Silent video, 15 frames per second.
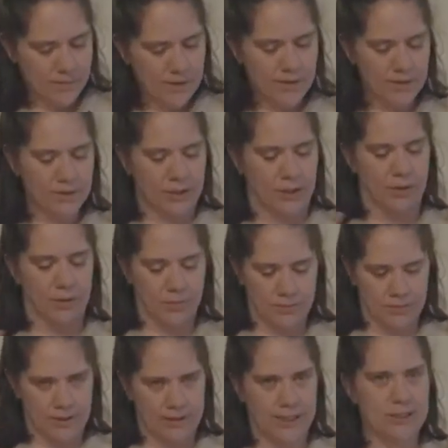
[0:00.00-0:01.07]
So
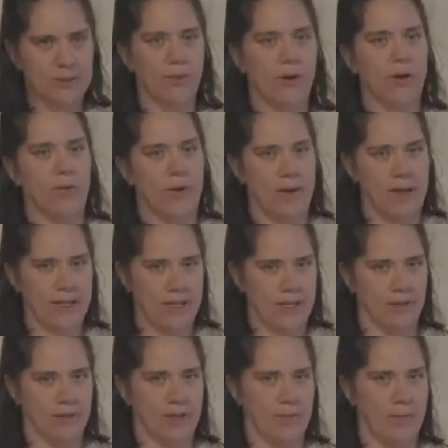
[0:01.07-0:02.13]
at this point, we make the
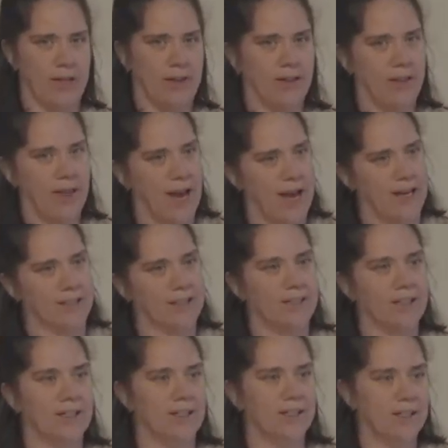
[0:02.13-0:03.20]
agreement that
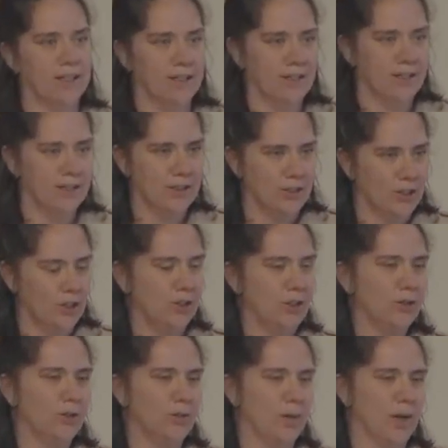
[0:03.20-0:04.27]

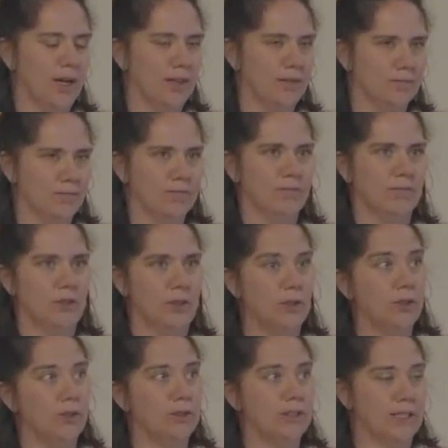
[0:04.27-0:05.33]

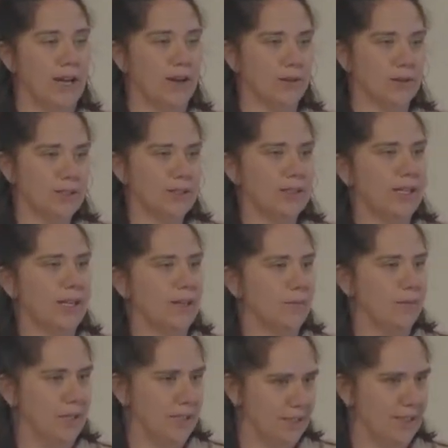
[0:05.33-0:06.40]
UU Scouts can
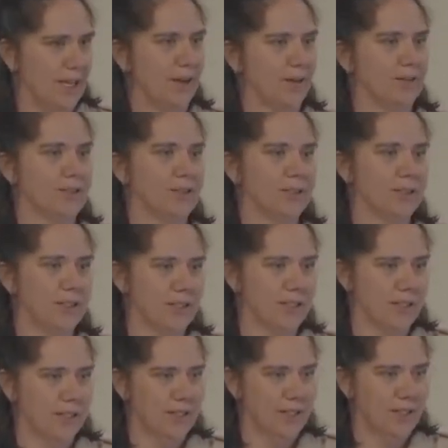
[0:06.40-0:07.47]
be Scouts
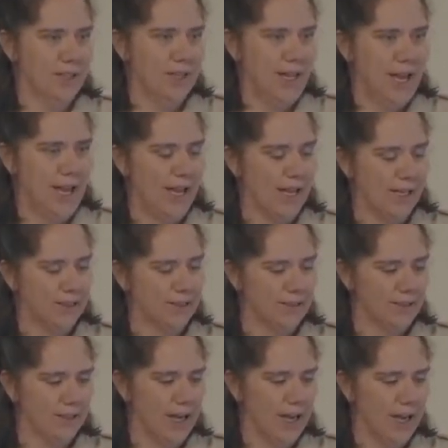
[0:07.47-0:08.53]

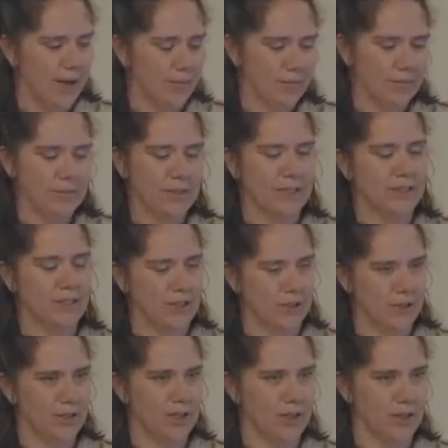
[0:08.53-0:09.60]
and
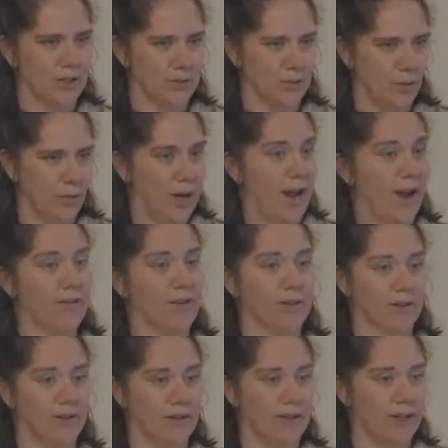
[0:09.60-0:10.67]
continue
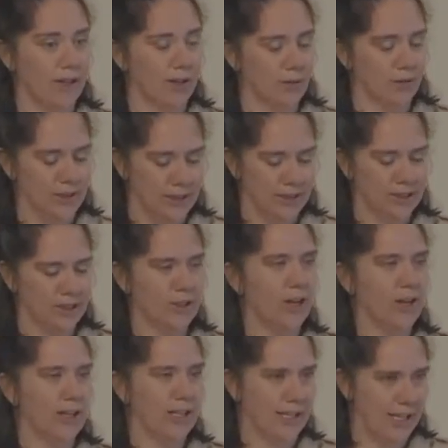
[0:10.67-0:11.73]
whatever their religious
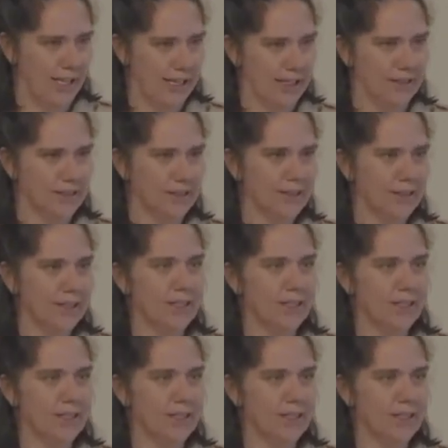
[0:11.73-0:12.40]
calling is